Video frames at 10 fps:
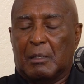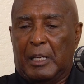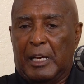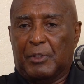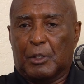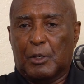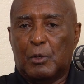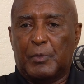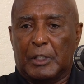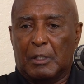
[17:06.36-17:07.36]
After
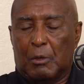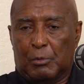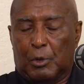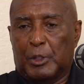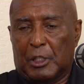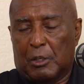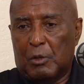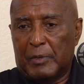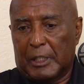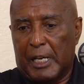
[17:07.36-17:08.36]
COVID, during the
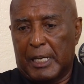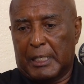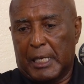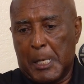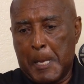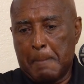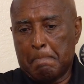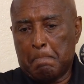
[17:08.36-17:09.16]
COVID lockdown,